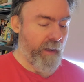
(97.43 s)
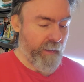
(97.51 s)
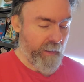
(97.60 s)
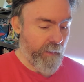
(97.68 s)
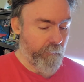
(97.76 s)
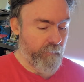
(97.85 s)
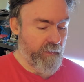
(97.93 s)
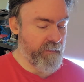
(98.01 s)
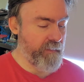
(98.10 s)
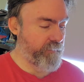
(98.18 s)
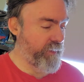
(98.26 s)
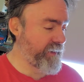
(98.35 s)

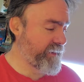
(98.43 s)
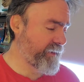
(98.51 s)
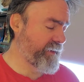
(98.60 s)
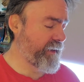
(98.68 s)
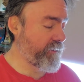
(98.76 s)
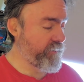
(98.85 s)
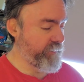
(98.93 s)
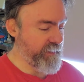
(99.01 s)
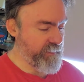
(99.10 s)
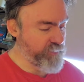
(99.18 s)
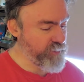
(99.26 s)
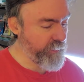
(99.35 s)
but let's just start with my
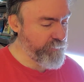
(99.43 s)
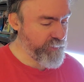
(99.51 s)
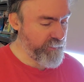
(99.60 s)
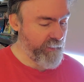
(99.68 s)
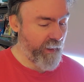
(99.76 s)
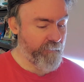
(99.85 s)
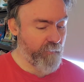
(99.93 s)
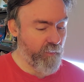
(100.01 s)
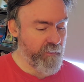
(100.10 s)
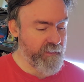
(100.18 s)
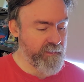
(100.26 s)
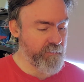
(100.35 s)
subscription. I'm
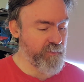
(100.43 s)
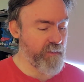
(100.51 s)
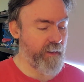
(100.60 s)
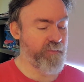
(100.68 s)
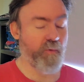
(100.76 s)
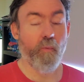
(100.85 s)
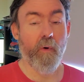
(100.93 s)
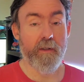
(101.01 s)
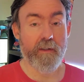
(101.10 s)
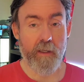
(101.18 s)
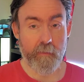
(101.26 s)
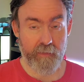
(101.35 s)
only subscribed to
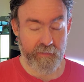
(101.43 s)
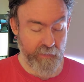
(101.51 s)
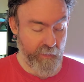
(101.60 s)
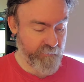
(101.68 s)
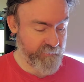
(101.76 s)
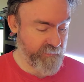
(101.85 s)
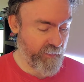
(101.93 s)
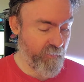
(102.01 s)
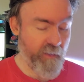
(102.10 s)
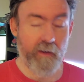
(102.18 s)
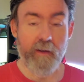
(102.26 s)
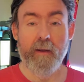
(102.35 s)
one comic now, so